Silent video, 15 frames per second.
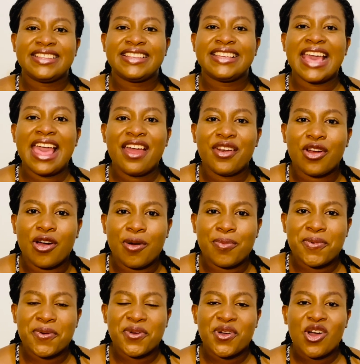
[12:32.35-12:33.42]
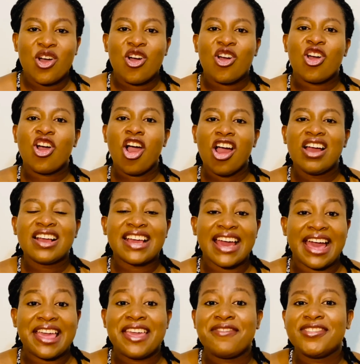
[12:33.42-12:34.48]
Get up,
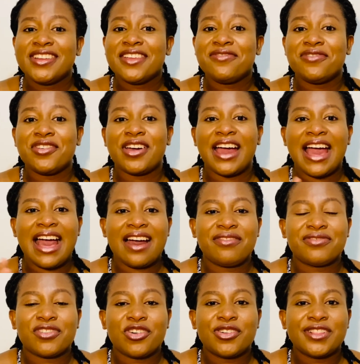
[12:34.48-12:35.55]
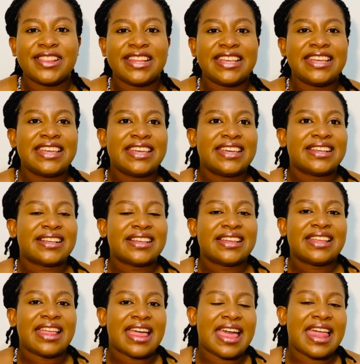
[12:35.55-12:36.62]
conquer. Even if you have only
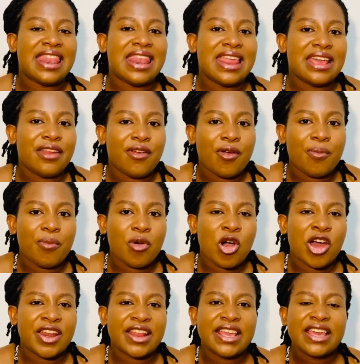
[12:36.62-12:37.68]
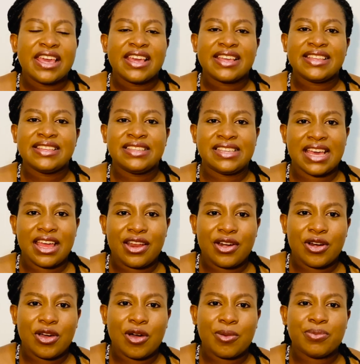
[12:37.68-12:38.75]
a little money, get
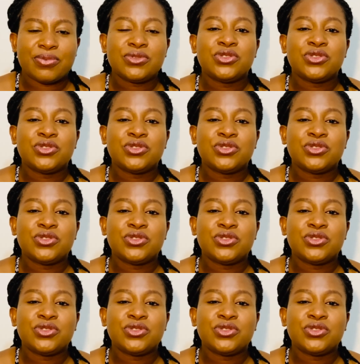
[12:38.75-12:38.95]
up.